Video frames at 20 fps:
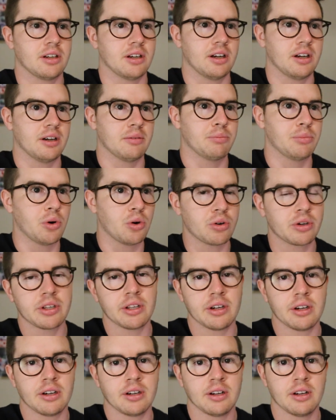
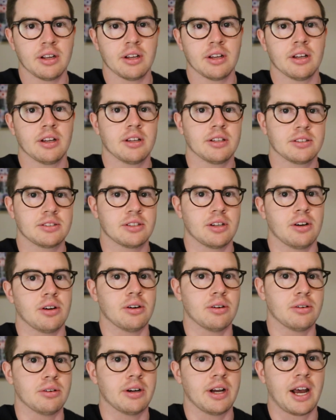bulkier,
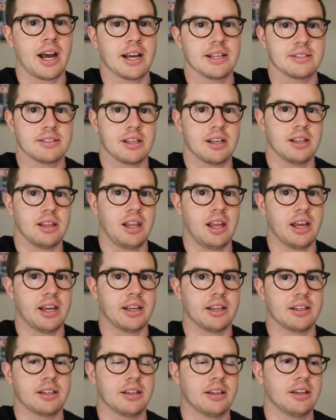so it has that
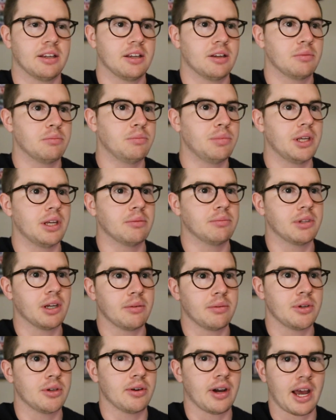like
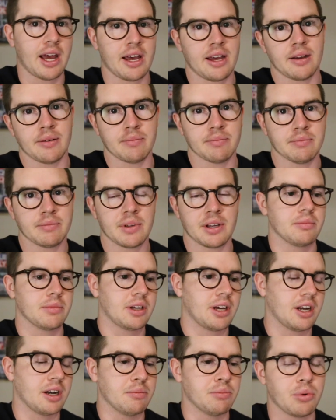BMW M
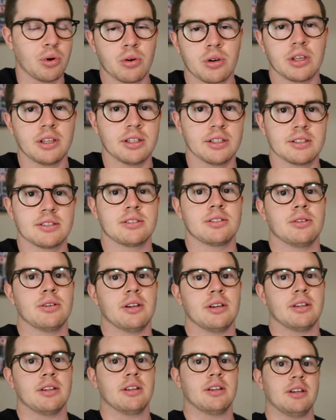kind of bulkiness to
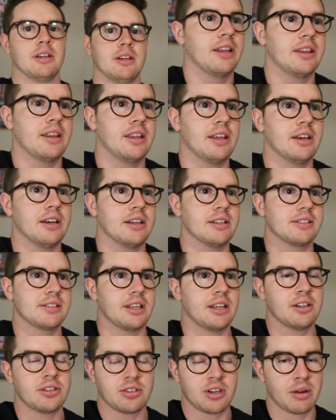it. The
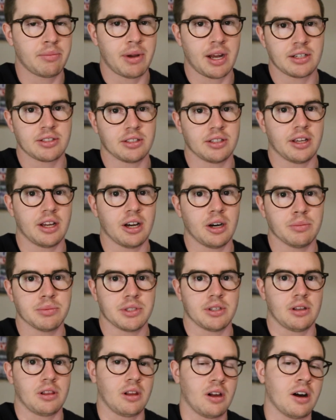center stripe actually
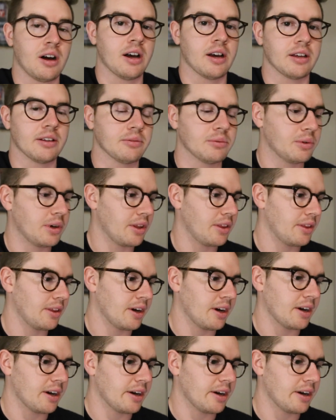helps a lot with